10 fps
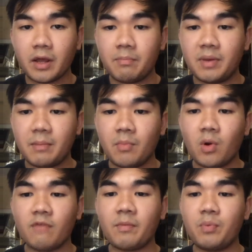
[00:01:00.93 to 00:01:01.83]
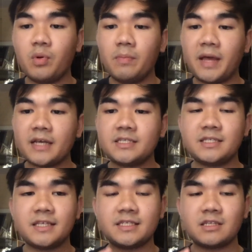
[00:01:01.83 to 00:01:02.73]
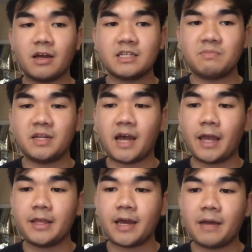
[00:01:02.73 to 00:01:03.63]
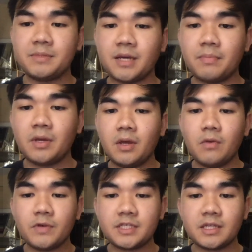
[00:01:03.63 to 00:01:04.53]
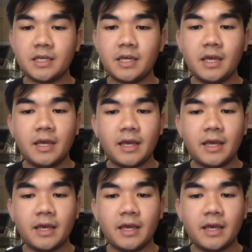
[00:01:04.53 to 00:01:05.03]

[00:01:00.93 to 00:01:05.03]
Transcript: a bit more of a pullback since this stock has been highly hyped up recently.